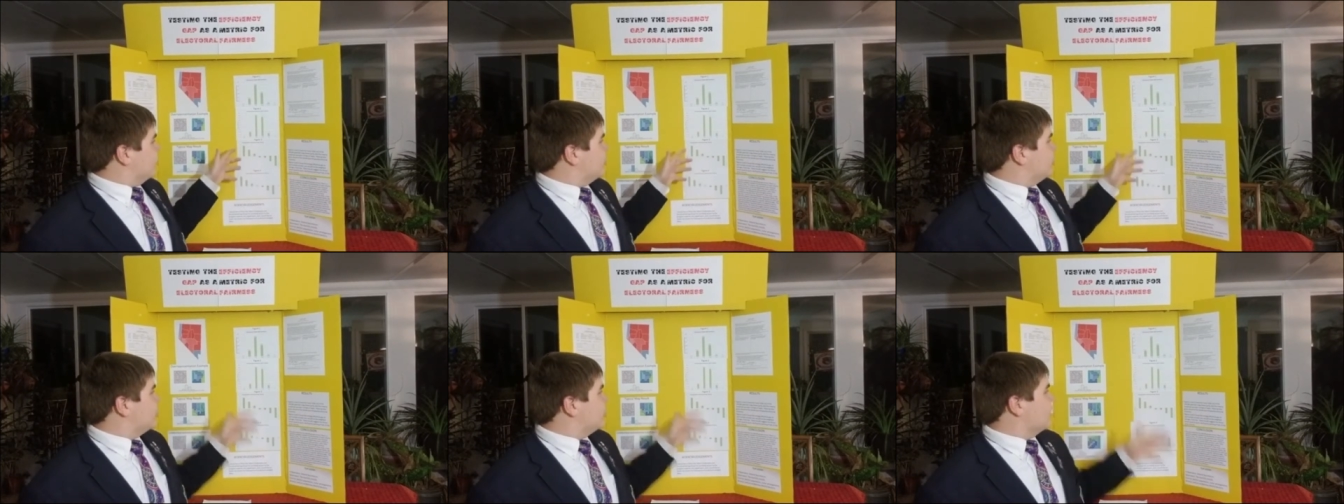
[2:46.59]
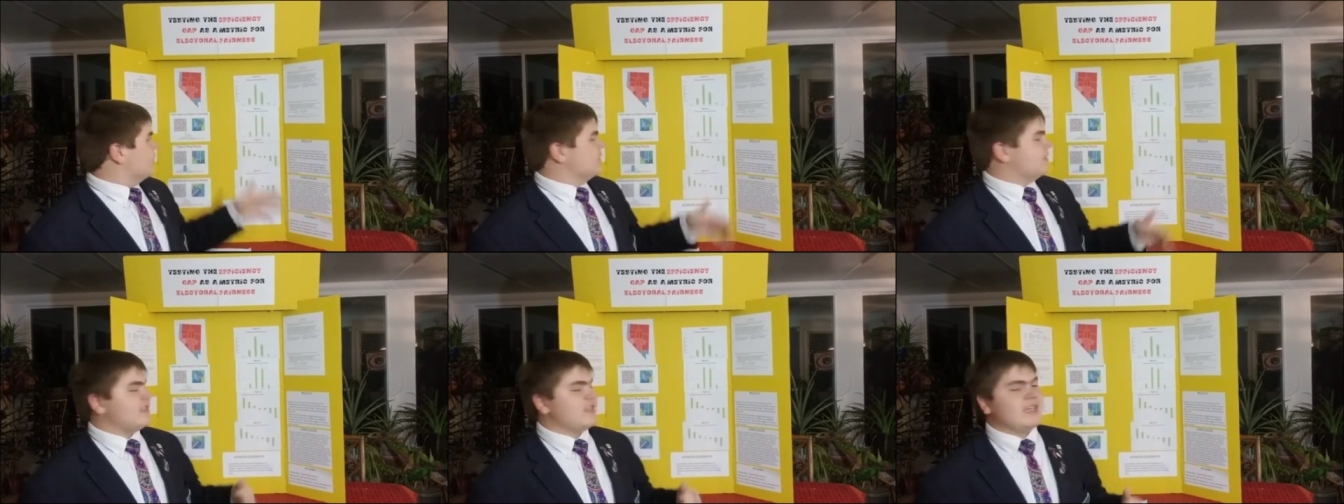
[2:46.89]

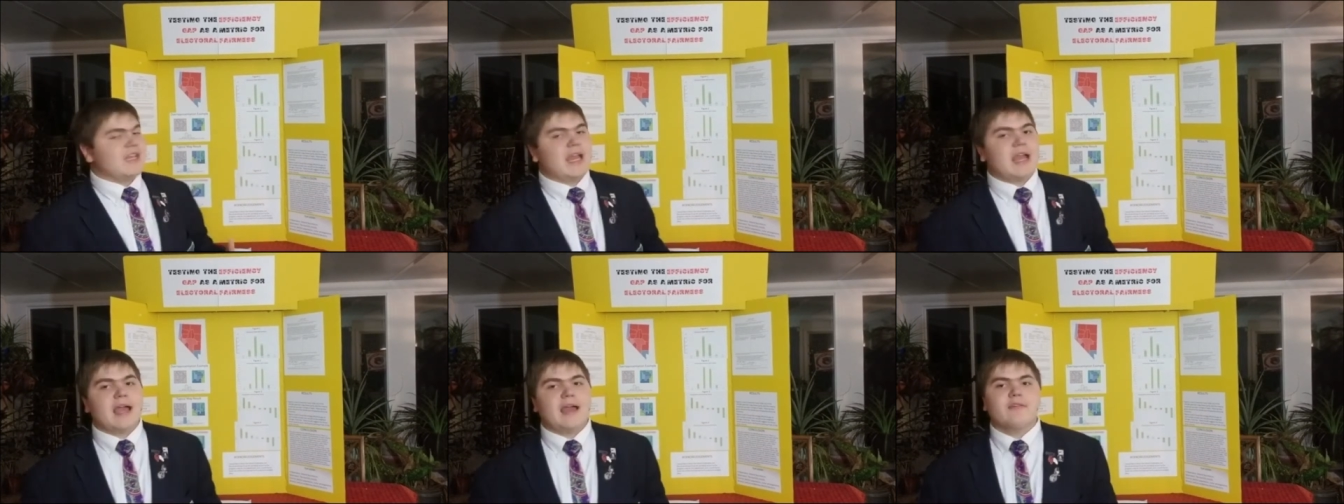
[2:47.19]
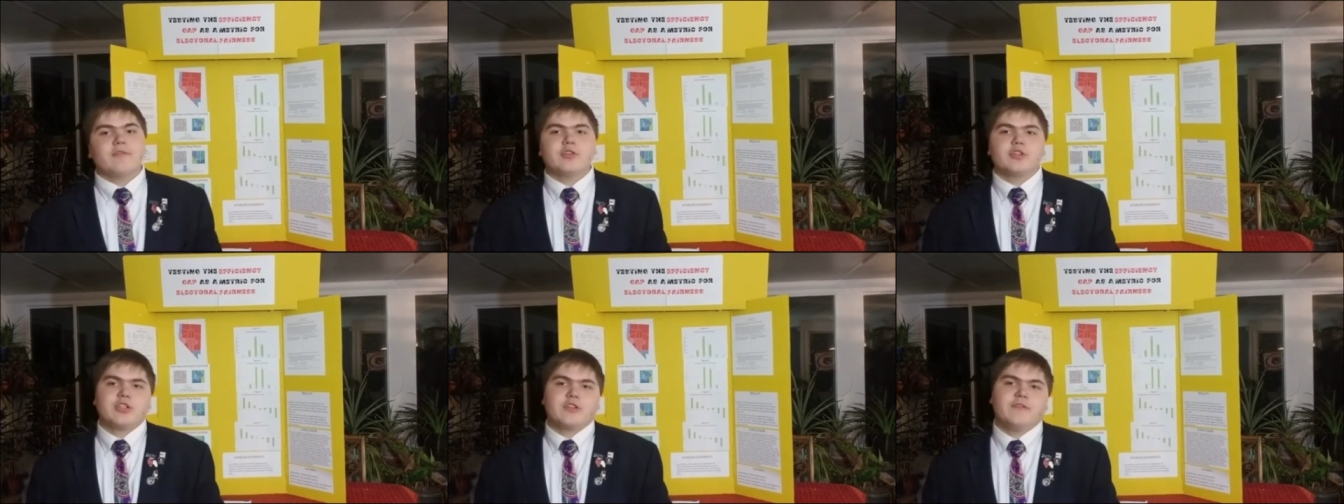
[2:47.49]
shows the
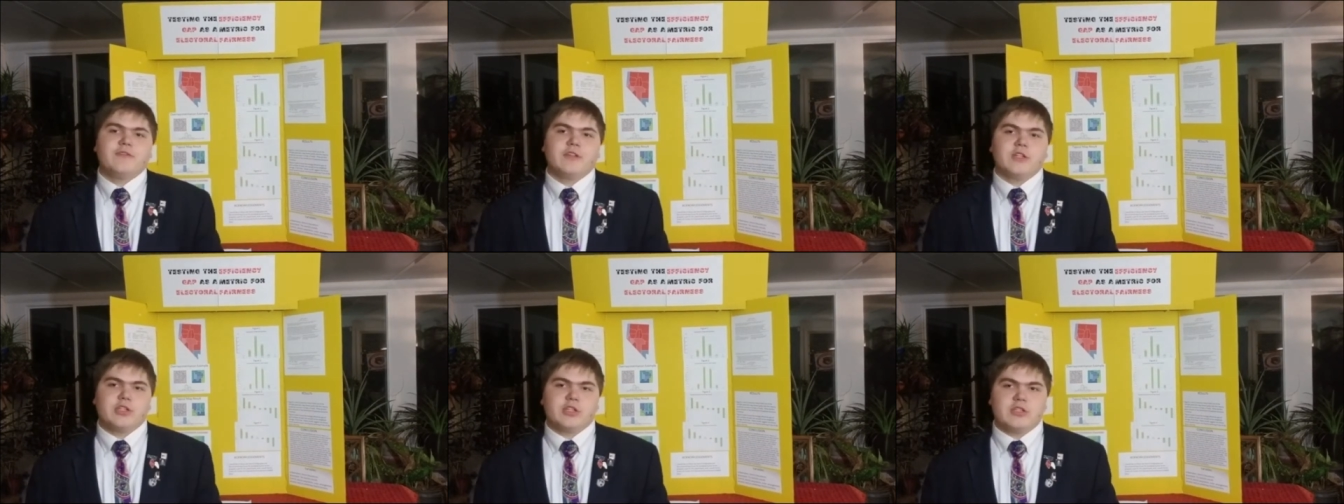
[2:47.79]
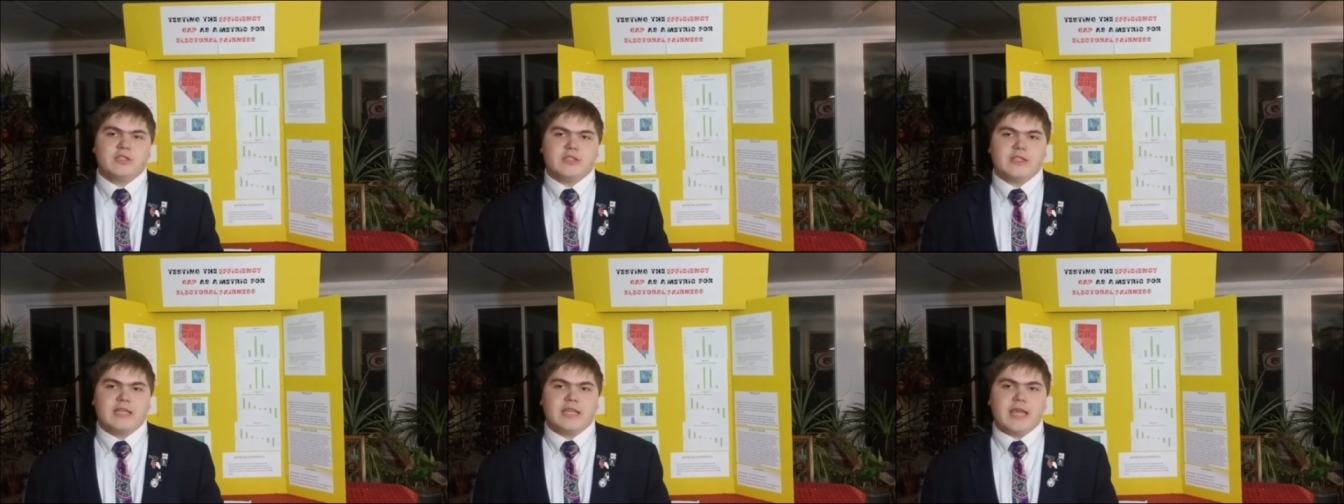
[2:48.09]
average
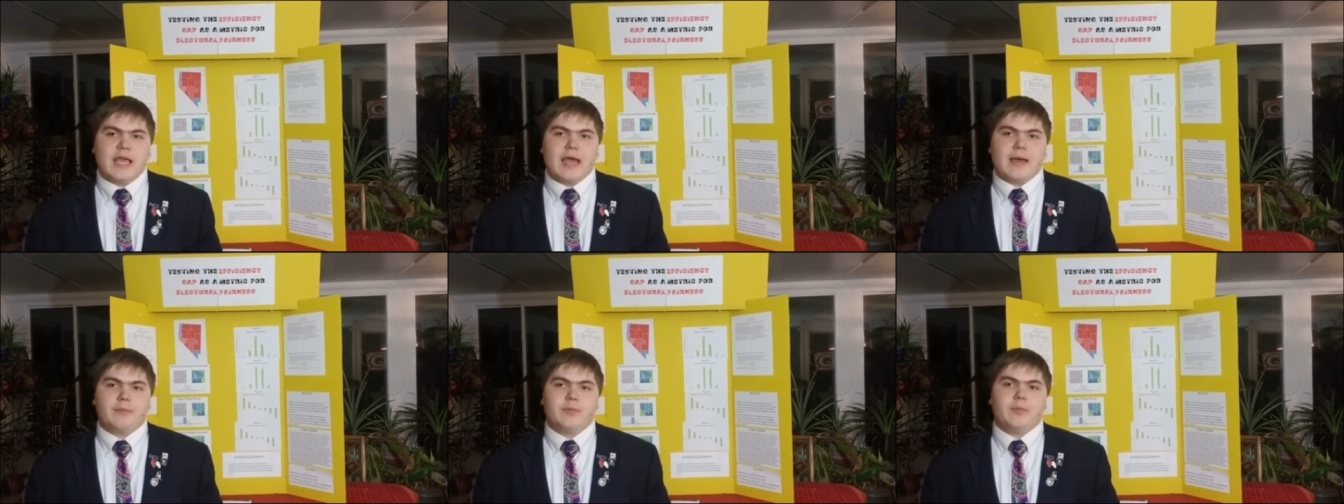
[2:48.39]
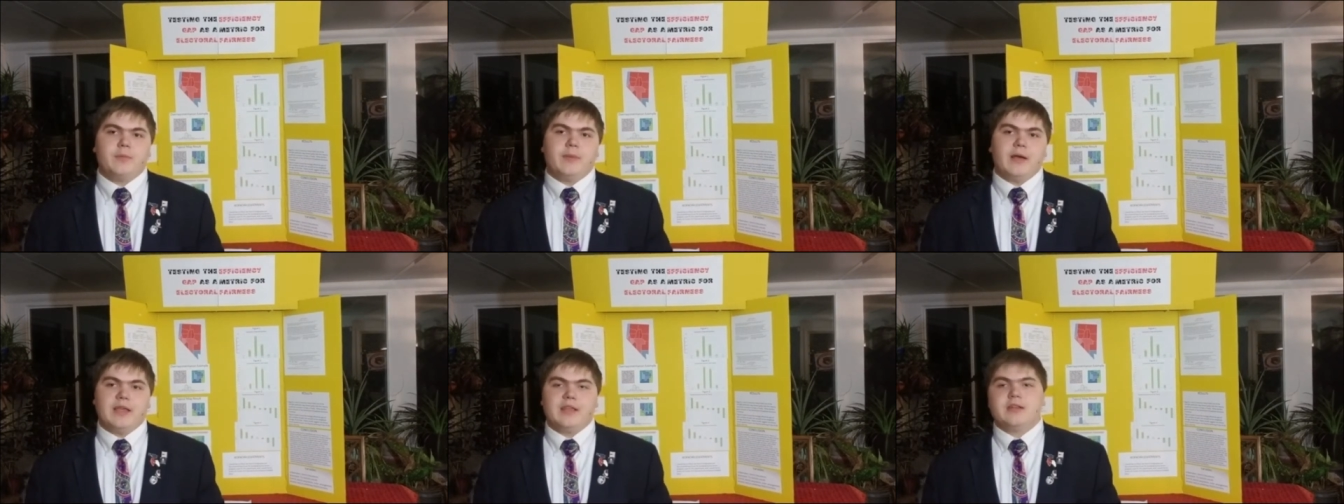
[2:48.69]
efficiency gap
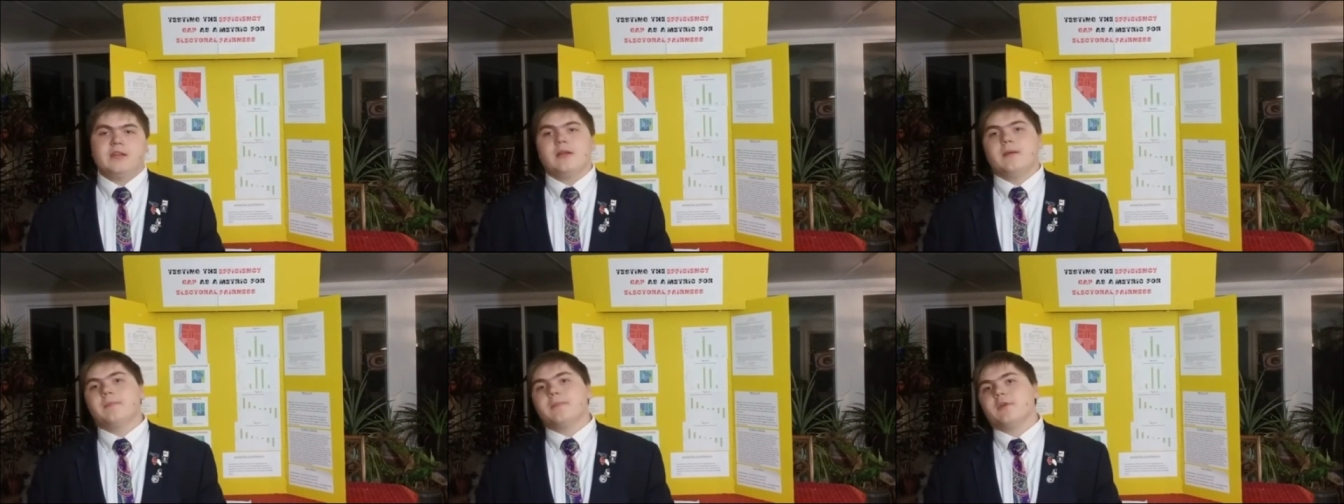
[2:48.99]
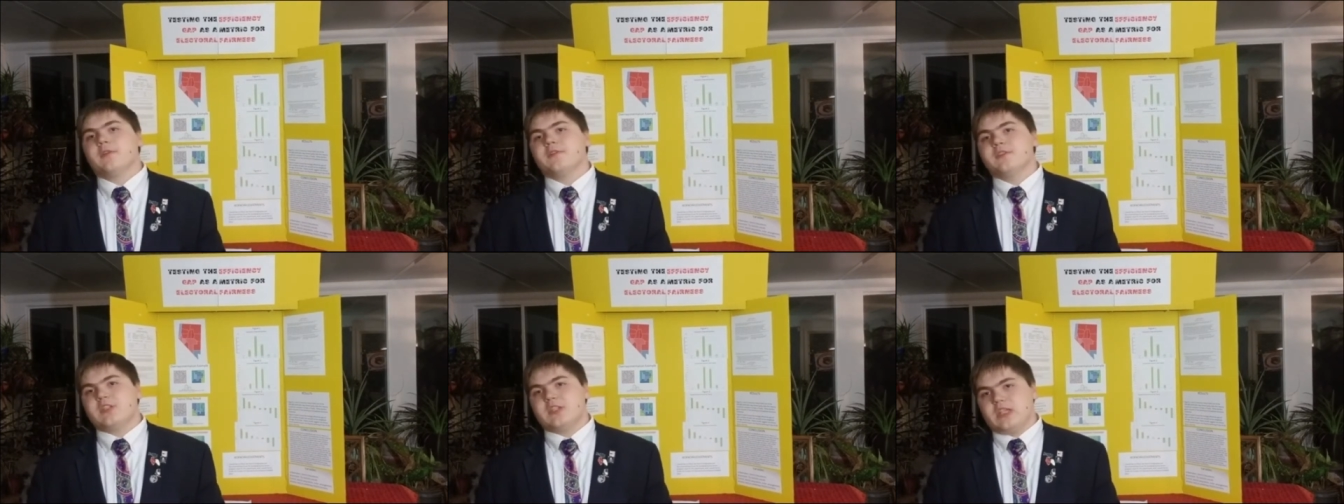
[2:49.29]
by the
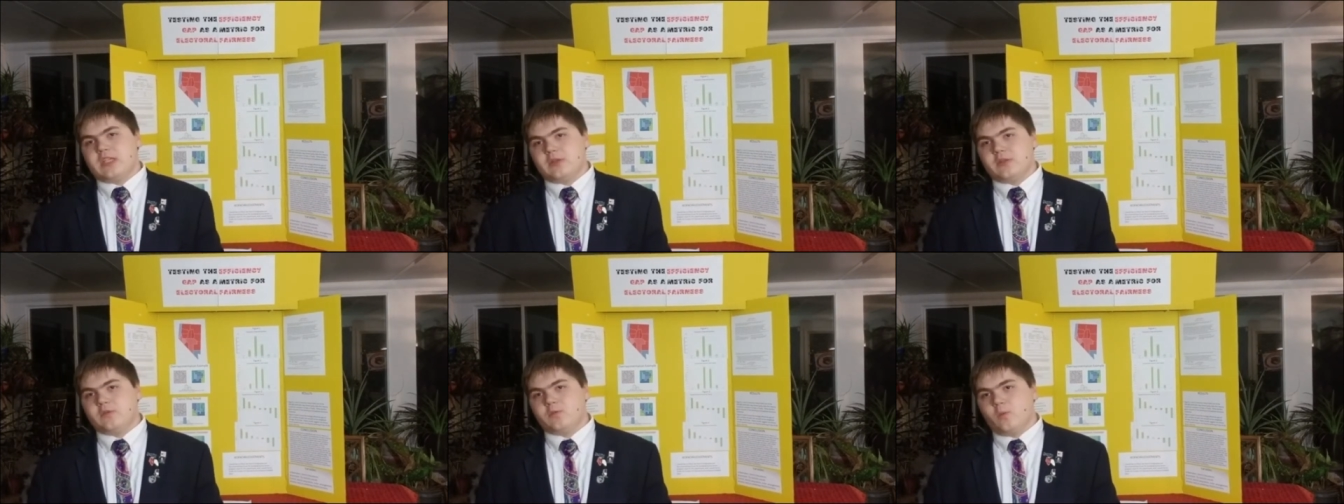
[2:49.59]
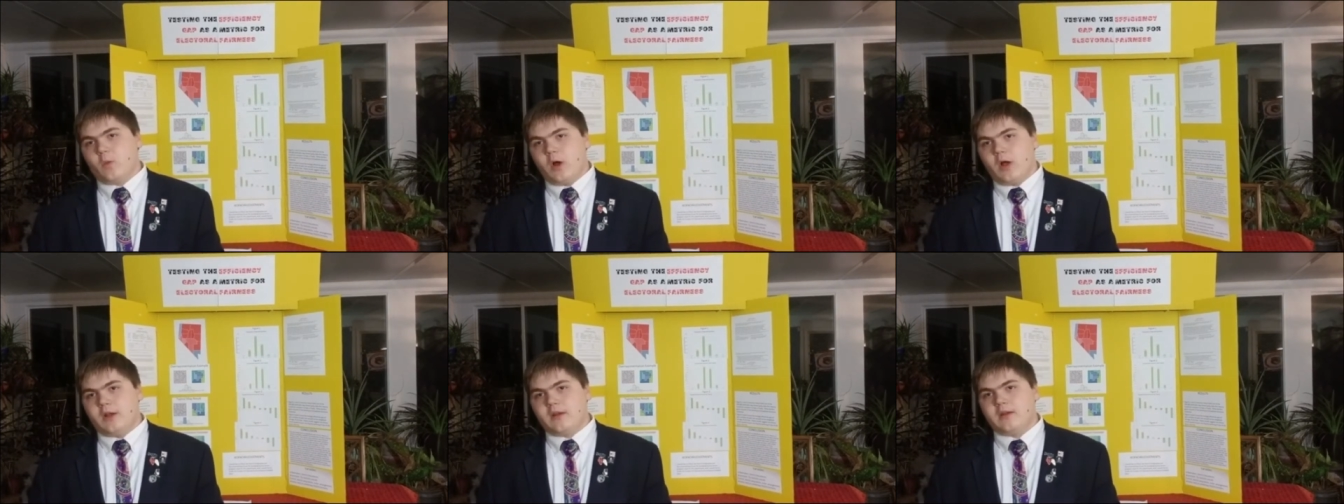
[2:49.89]
number of seats
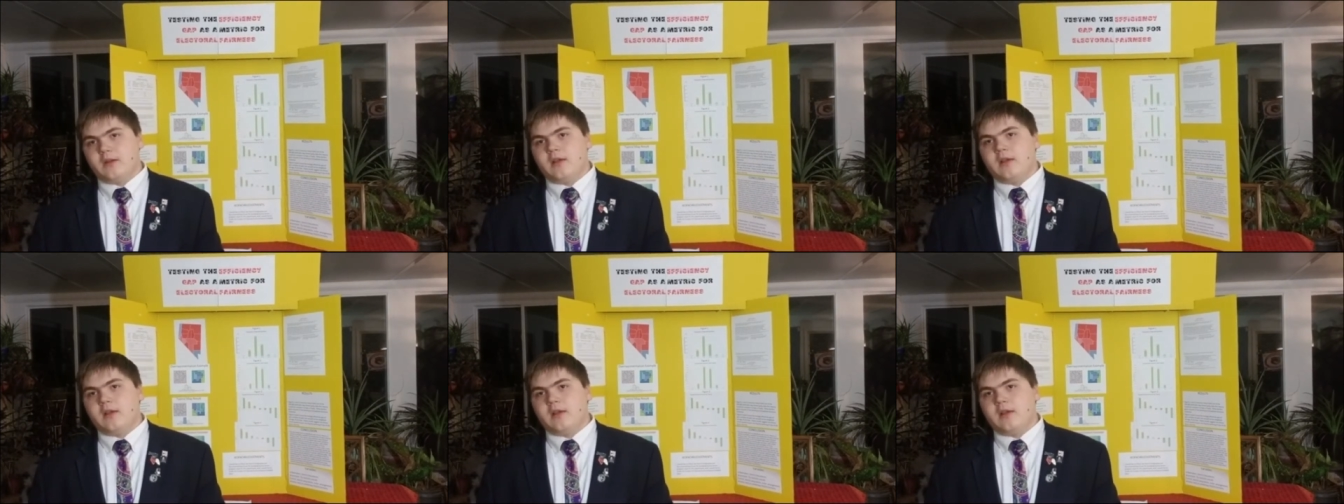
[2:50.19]
won.